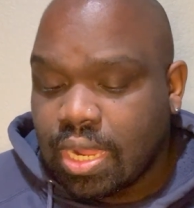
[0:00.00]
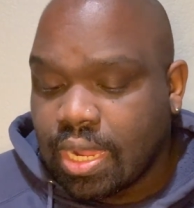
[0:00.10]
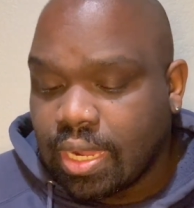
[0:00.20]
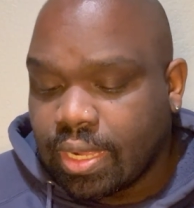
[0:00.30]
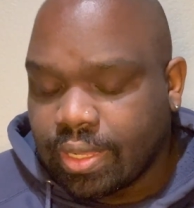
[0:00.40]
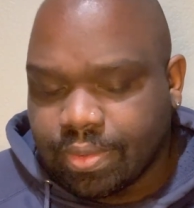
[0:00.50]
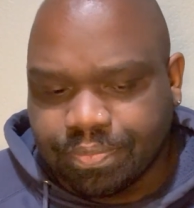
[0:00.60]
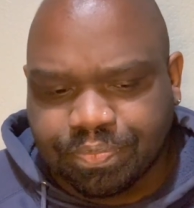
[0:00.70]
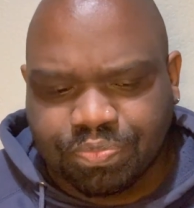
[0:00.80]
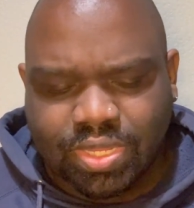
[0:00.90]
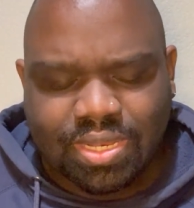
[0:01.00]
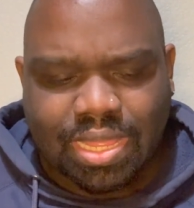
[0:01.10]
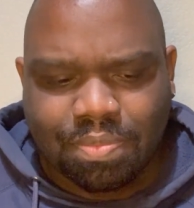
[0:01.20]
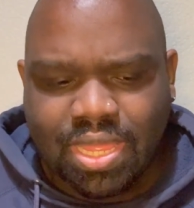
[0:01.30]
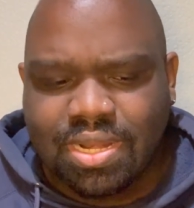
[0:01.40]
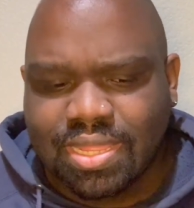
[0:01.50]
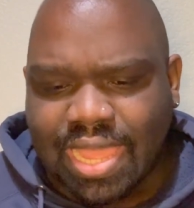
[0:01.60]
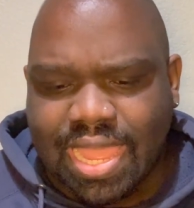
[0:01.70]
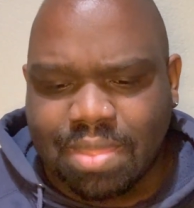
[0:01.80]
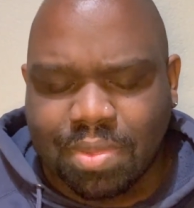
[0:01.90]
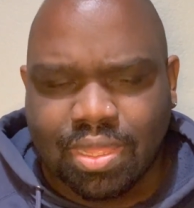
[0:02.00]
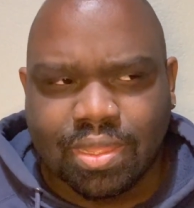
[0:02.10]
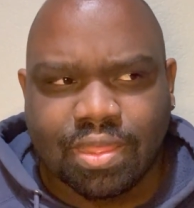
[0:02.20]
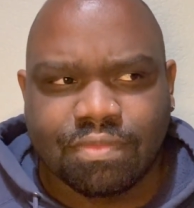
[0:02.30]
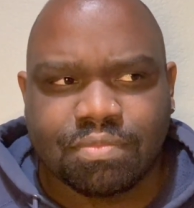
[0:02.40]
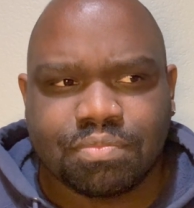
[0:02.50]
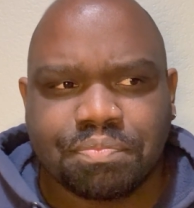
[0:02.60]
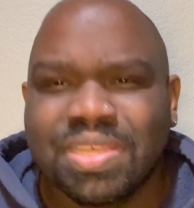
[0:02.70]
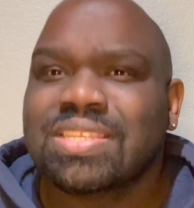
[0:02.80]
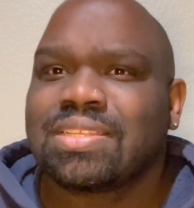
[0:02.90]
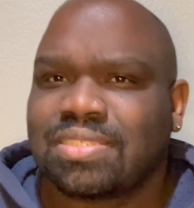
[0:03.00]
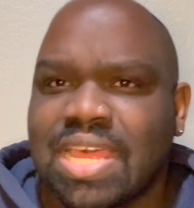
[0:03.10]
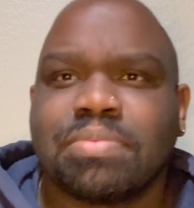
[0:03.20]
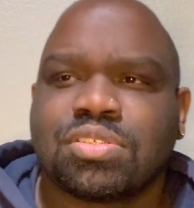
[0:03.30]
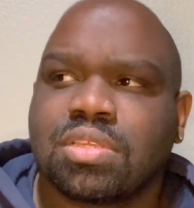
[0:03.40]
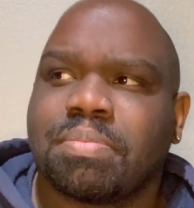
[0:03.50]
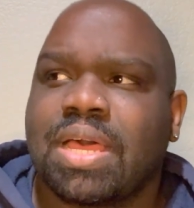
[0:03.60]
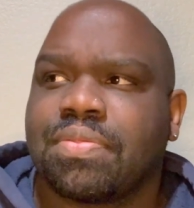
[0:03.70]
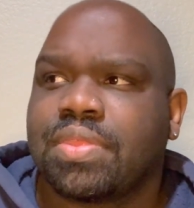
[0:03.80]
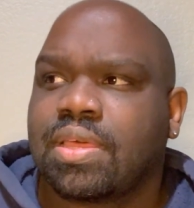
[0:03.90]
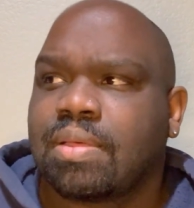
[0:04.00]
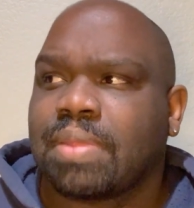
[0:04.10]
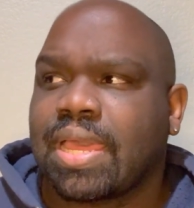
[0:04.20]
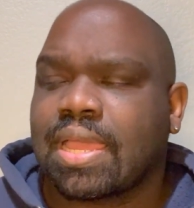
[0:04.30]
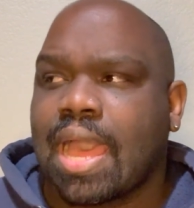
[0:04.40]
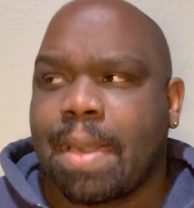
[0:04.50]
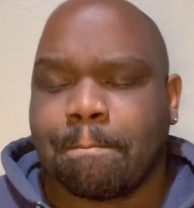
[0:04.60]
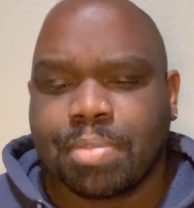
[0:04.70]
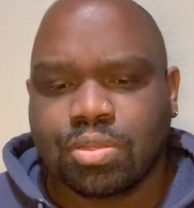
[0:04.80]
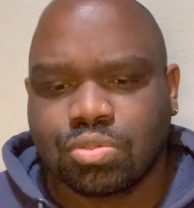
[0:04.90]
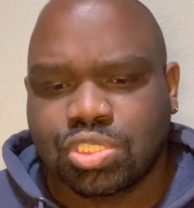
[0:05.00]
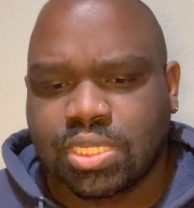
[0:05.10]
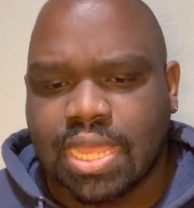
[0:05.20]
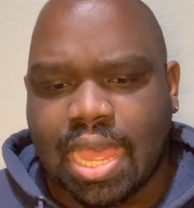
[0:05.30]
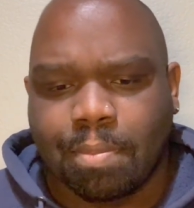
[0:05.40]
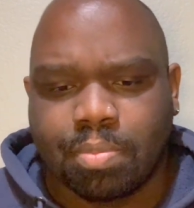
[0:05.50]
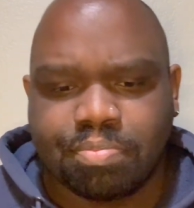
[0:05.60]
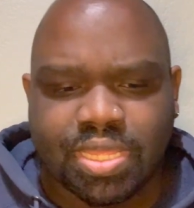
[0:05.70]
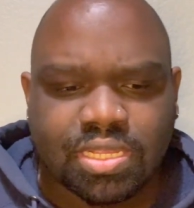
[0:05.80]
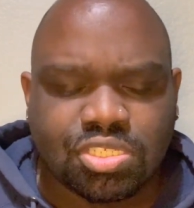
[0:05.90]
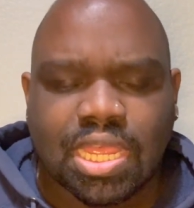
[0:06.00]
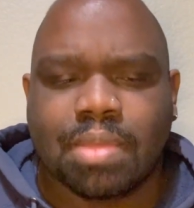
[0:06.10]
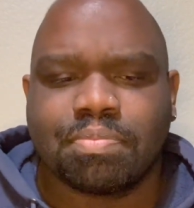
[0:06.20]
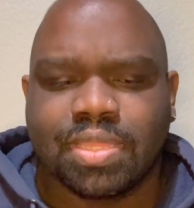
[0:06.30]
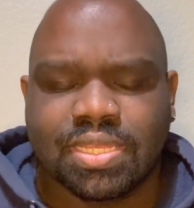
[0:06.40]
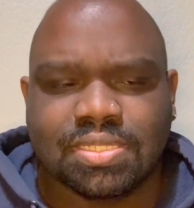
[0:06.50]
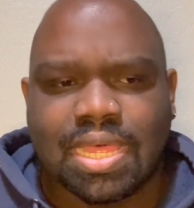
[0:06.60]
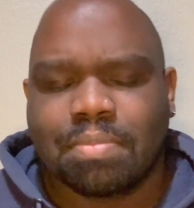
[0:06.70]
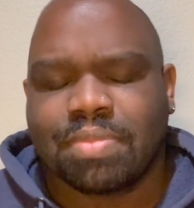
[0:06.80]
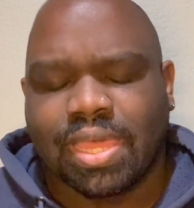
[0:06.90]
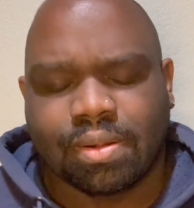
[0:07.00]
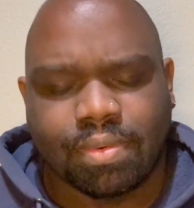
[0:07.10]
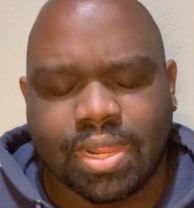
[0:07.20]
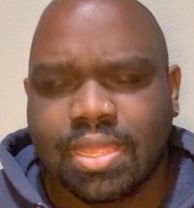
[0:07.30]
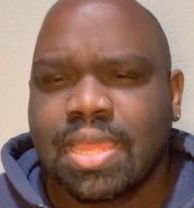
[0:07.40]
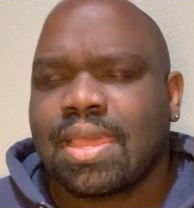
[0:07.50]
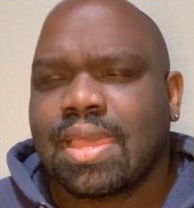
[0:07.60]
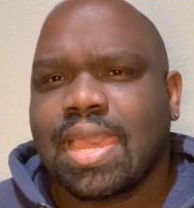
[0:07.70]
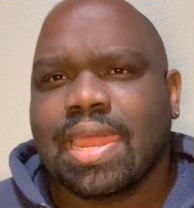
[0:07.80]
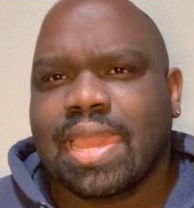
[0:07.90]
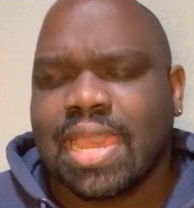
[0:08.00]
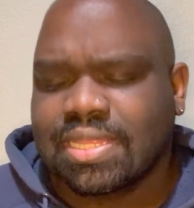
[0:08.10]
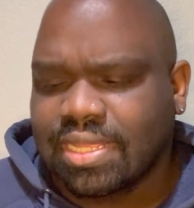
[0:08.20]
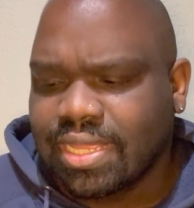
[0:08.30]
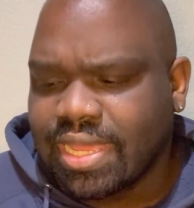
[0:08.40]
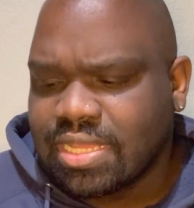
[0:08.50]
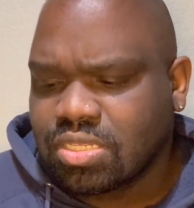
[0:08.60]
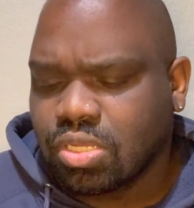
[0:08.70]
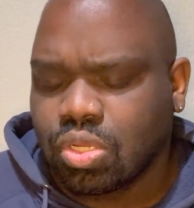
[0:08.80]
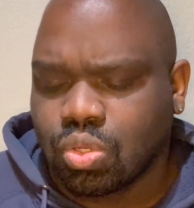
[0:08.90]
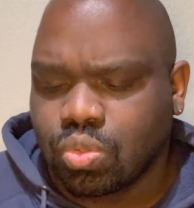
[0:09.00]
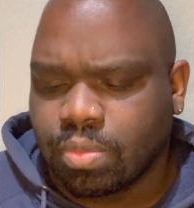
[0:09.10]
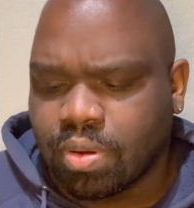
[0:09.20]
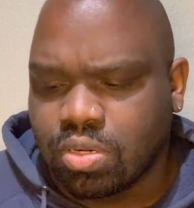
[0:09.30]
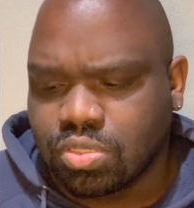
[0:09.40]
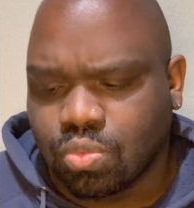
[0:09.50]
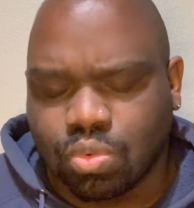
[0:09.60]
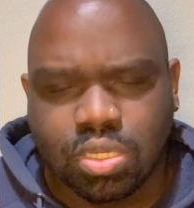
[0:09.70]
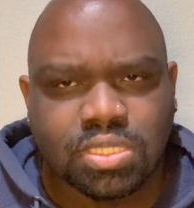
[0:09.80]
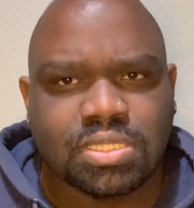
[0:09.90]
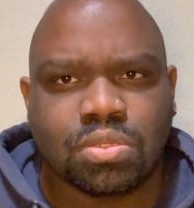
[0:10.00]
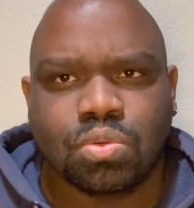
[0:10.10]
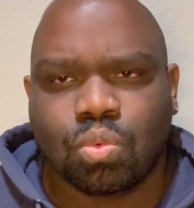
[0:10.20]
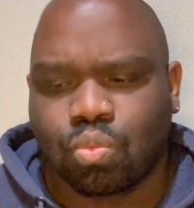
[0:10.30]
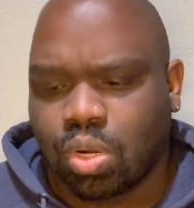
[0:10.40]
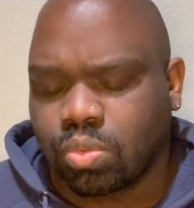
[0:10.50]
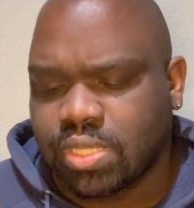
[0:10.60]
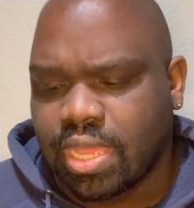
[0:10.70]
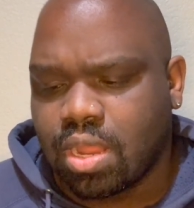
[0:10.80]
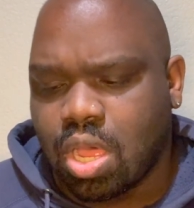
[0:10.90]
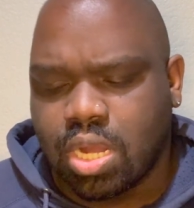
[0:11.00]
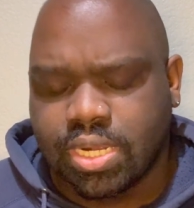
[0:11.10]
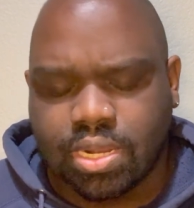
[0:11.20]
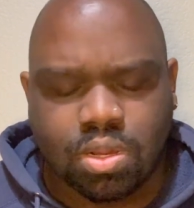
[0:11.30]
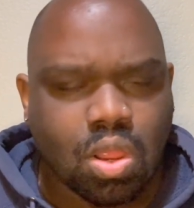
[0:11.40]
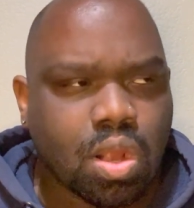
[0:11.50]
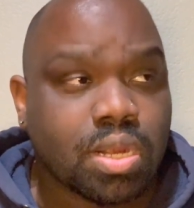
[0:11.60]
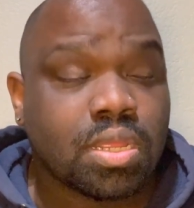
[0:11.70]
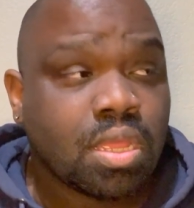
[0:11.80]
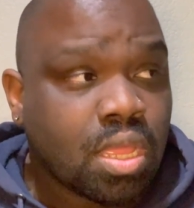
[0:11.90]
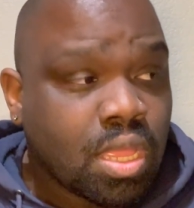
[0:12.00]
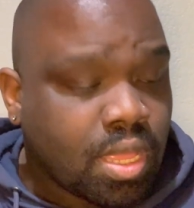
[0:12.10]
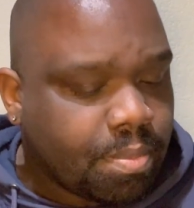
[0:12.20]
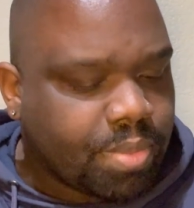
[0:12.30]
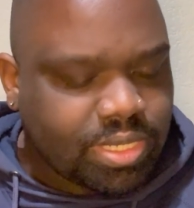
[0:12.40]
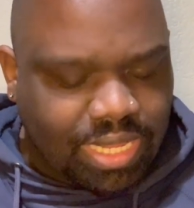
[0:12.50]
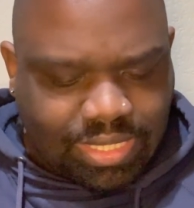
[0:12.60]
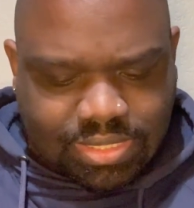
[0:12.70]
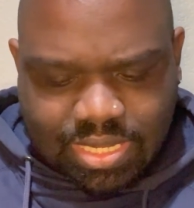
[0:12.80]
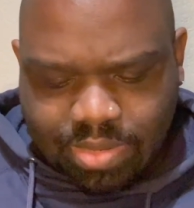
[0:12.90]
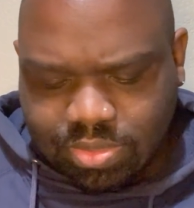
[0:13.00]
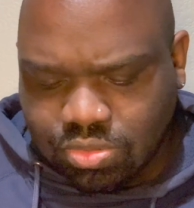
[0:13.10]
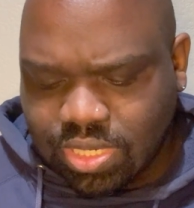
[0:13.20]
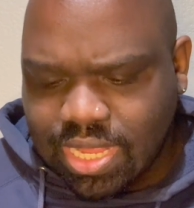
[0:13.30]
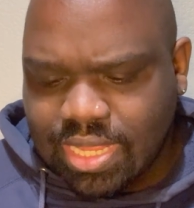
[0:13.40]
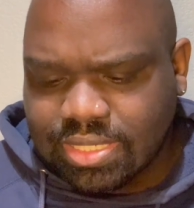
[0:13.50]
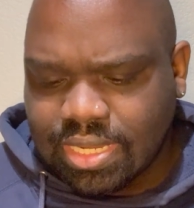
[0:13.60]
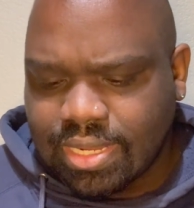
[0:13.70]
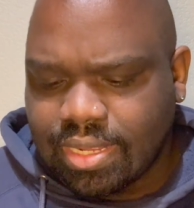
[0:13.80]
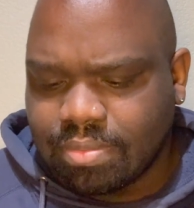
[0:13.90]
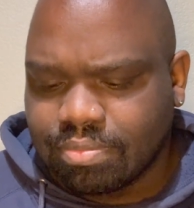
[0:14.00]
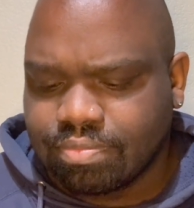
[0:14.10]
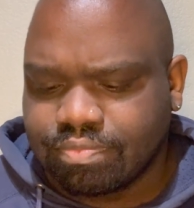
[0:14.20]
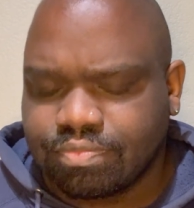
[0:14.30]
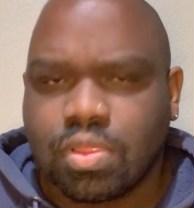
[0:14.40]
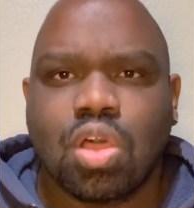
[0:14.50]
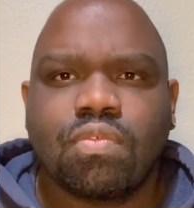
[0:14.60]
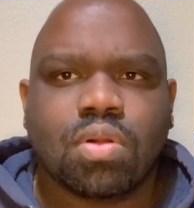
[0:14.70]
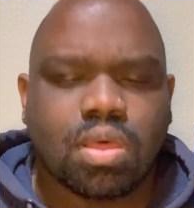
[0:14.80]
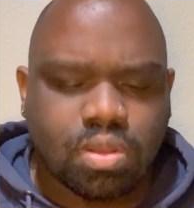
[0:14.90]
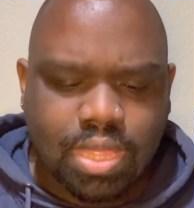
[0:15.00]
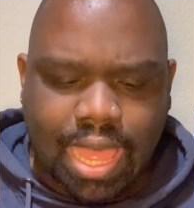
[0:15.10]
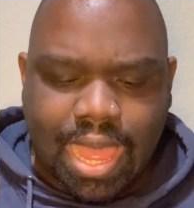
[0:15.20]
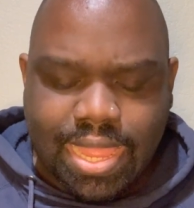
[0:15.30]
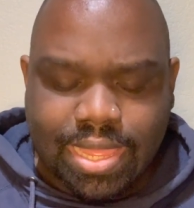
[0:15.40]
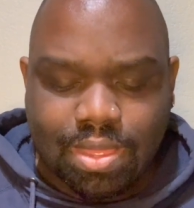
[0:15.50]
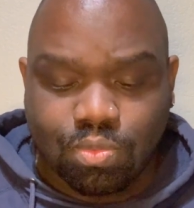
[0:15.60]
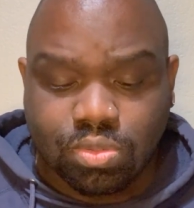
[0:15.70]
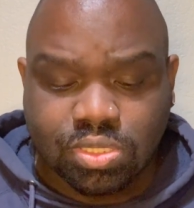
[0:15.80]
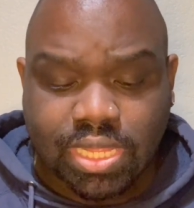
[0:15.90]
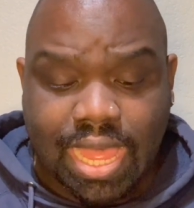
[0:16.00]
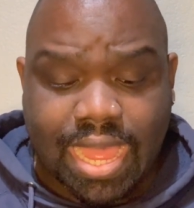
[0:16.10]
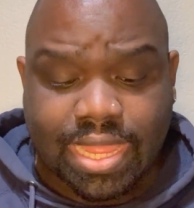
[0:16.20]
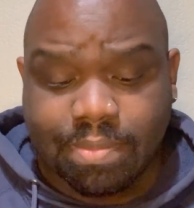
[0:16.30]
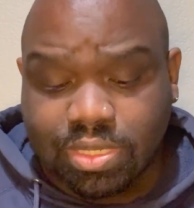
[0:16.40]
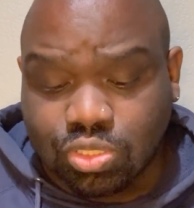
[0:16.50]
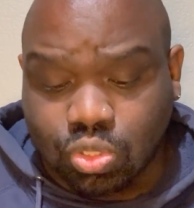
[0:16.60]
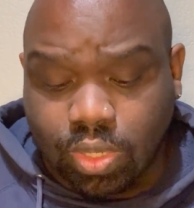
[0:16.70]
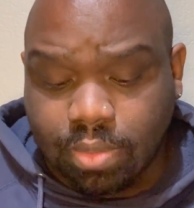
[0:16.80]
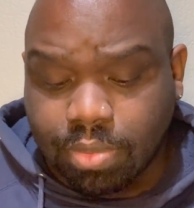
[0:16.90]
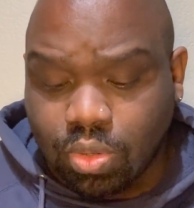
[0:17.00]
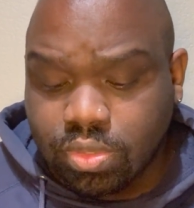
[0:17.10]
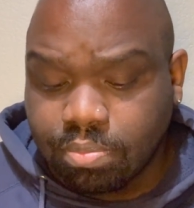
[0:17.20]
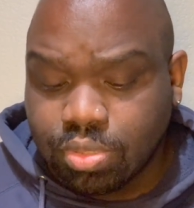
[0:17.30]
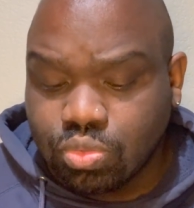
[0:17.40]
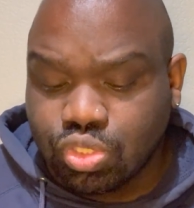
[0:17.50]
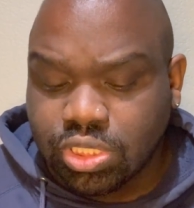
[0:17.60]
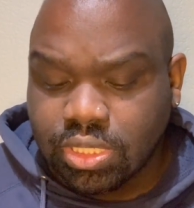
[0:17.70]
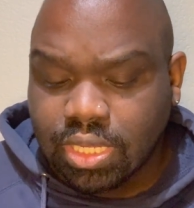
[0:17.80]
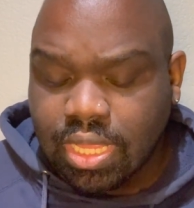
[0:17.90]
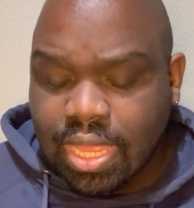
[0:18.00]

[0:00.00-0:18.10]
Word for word: Um, they played a game of misconceptions about them, like I'm bougie, I'm a bitch, I'm this, I'm that, right? and they had to guess who the person was who wrote that on your card. But that's the episode, you guys. Um, overall, I will say I am enjoying Bold and Bougie.